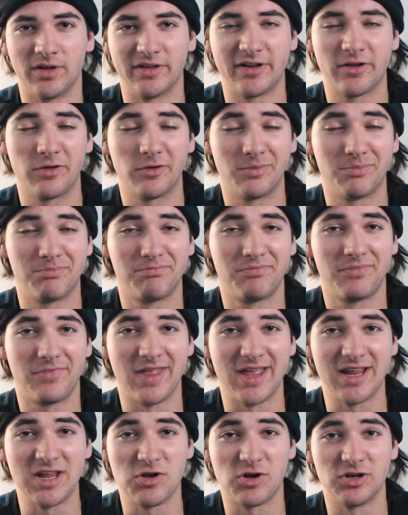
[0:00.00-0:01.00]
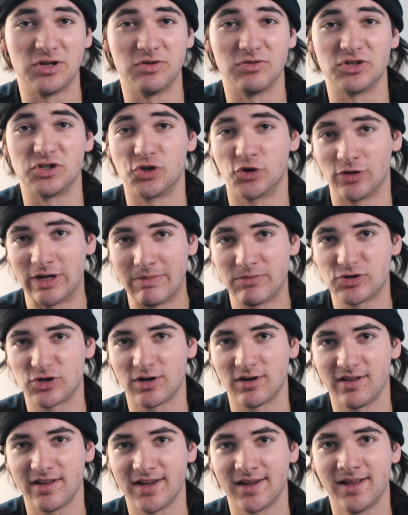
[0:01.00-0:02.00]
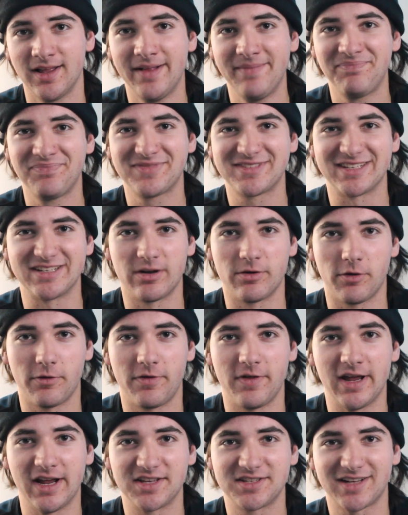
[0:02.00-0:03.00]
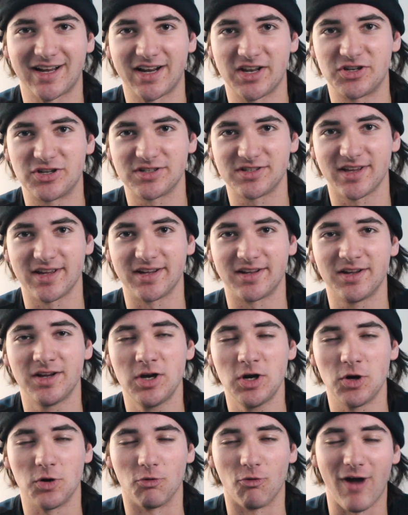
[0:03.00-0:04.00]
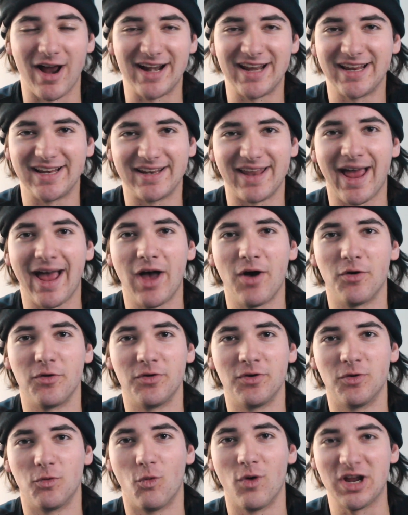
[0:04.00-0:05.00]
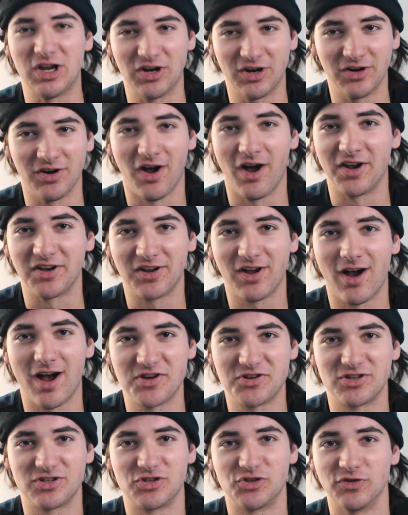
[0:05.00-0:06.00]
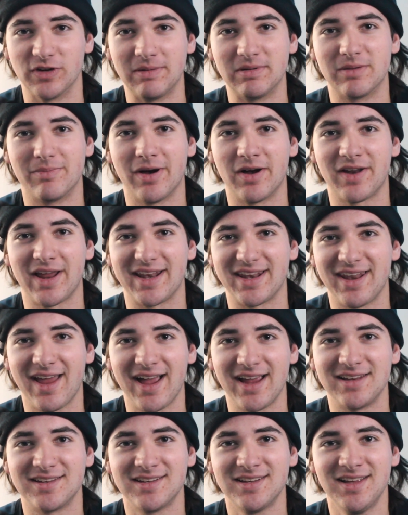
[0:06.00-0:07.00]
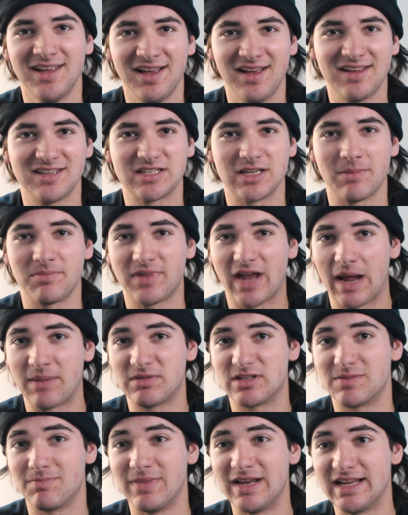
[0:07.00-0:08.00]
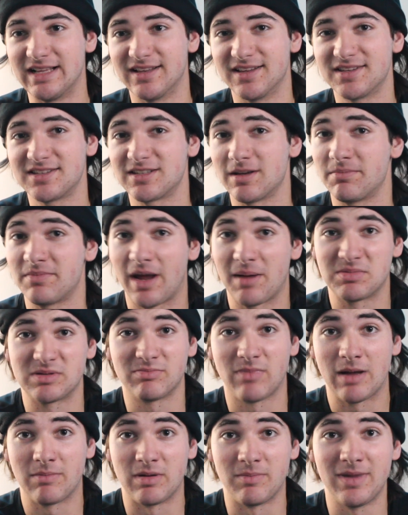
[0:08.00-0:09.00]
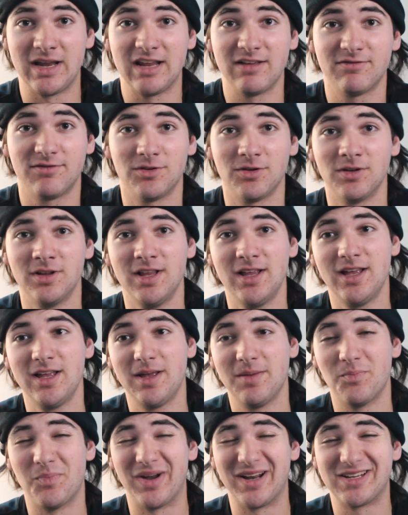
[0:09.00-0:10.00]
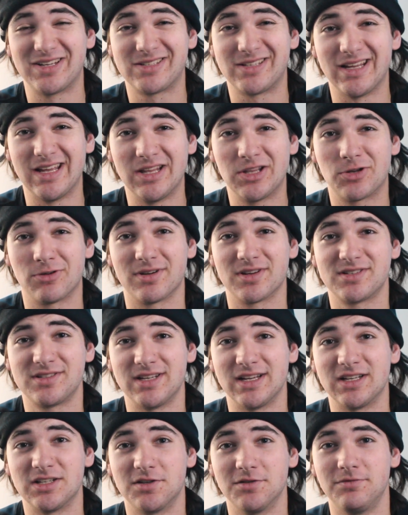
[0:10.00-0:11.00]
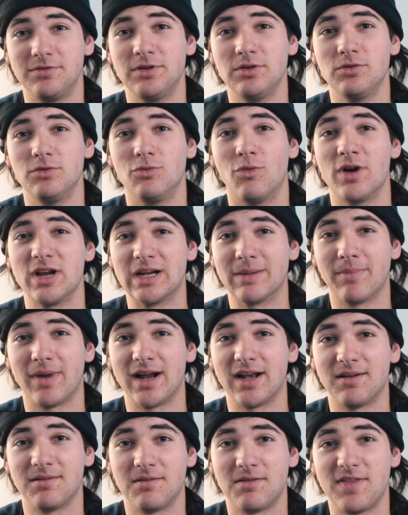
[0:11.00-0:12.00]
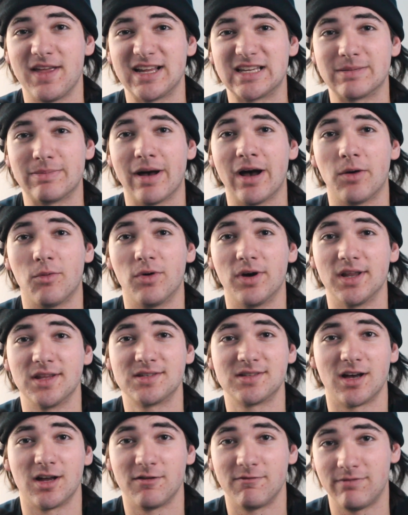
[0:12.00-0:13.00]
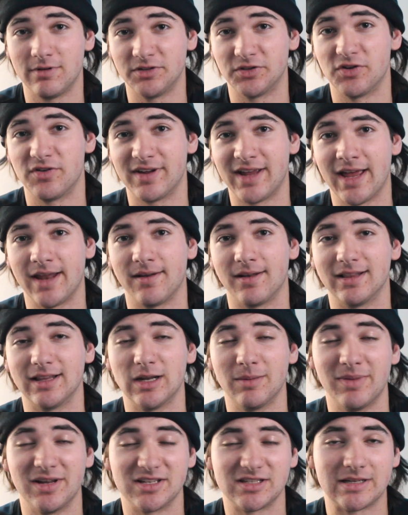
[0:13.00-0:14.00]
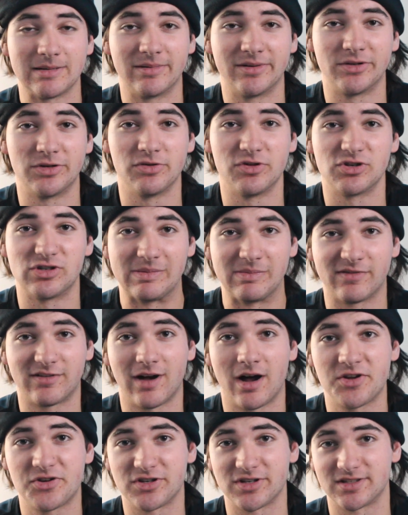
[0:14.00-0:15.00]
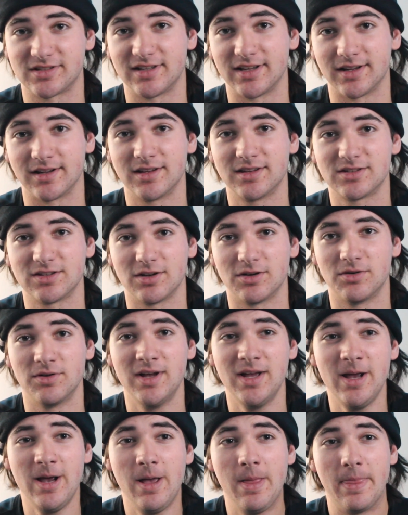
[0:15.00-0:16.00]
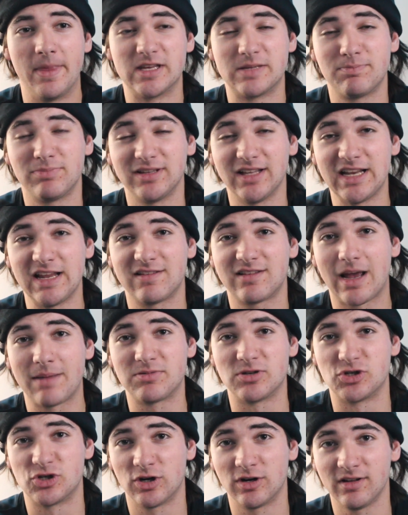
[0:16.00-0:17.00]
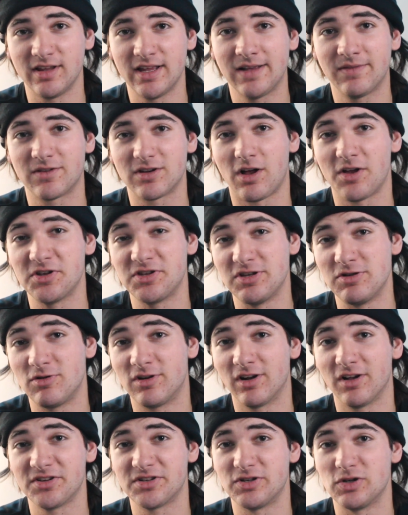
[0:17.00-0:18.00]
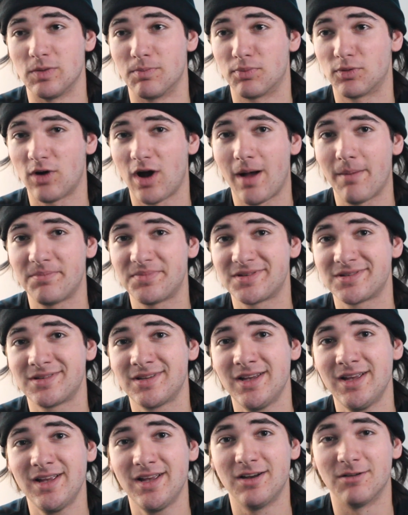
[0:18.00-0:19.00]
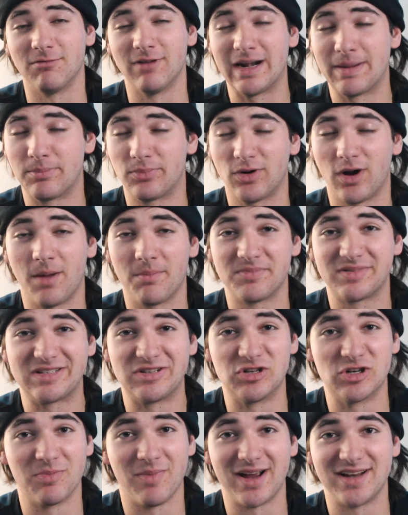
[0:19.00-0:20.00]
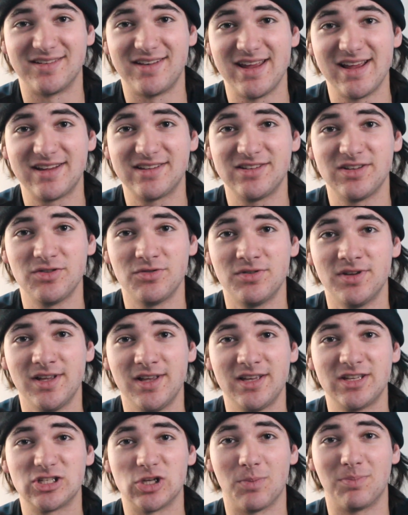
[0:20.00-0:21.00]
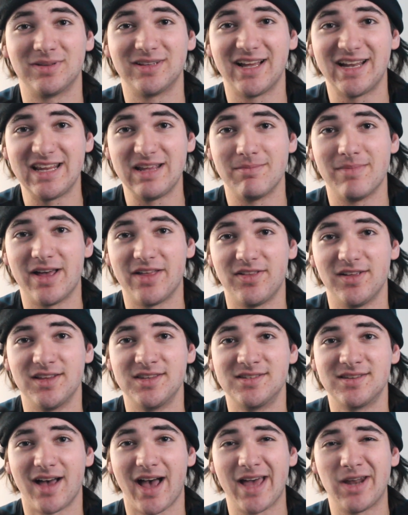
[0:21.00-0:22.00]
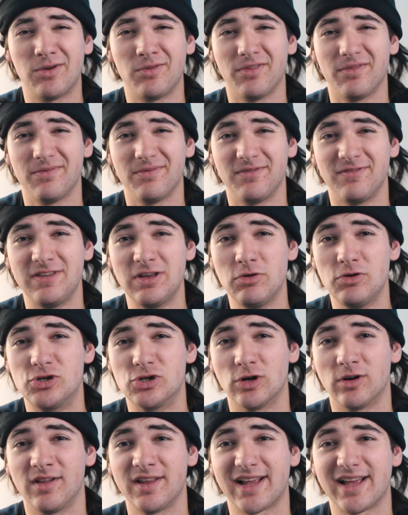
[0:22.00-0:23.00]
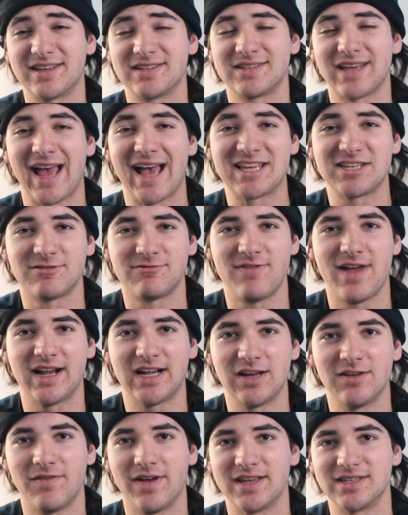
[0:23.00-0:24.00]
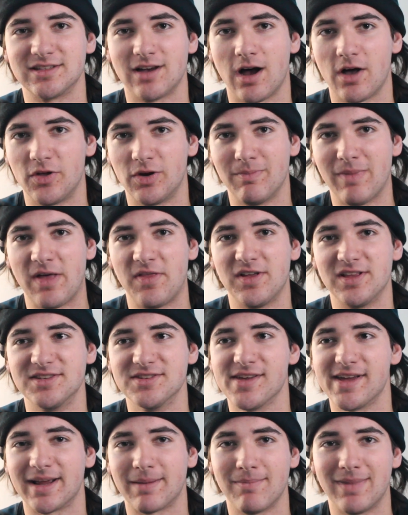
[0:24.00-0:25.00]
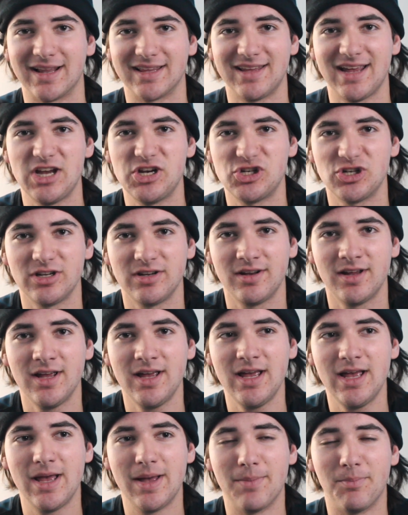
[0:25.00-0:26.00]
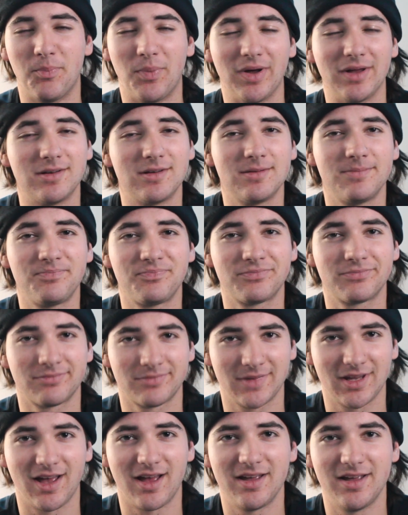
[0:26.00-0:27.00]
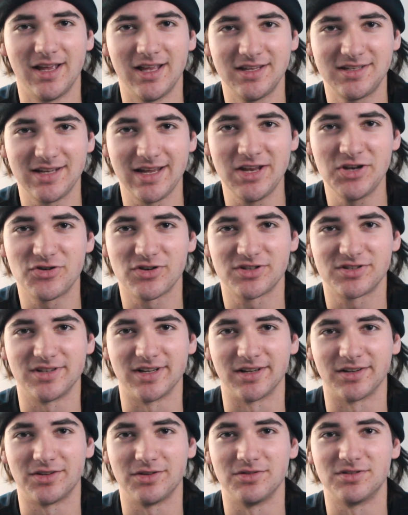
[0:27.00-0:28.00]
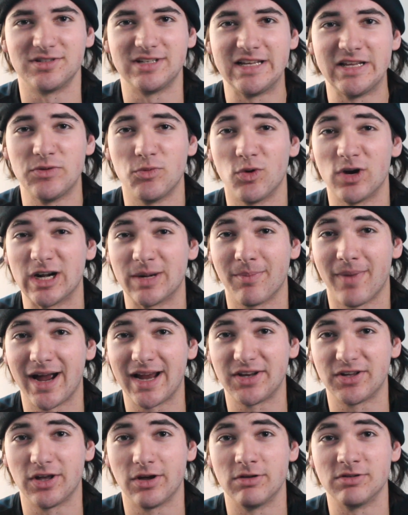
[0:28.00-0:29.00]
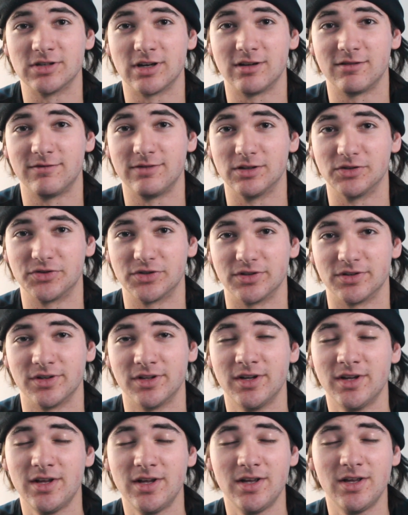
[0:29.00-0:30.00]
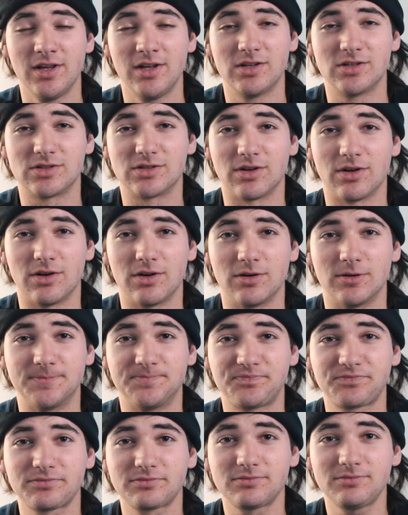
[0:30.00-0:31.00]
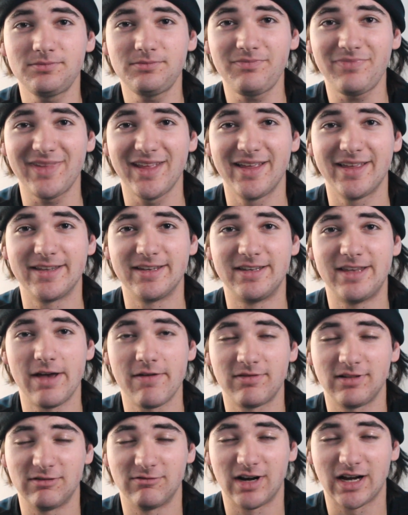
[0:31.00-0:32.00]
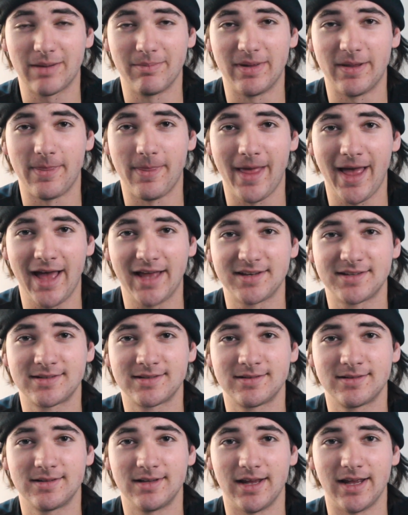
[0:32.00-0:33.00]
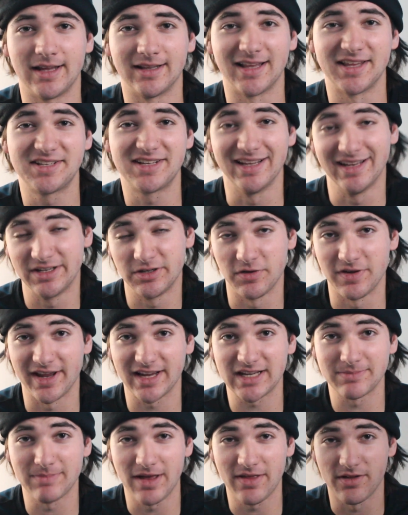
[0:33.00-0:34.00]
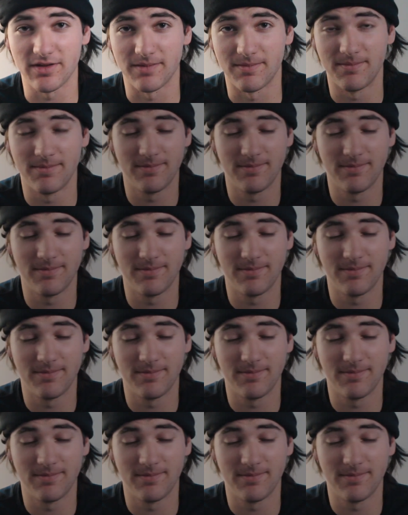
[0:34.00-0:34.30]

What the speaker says: Another thing you can do is dream journaling. It's another thing. It's kind of just like writing down what your unconscious dreamed about at night. Sometimes it's meaningless, sometimes it might be meaningful, but it's just interesting to view what your mind thinks about when it's unfiltered. Again, a little bit similar to the stream of consciousness thing. So there's plenty of types of journaling. You can also do prompts, random prompts, see where your mind takes you. So plenty of methods. I don't view journaling as effective as other methods like meditation, but it's interesting to see where your mind goes unfiltered. So definitely recommend that, and let's get into the next method.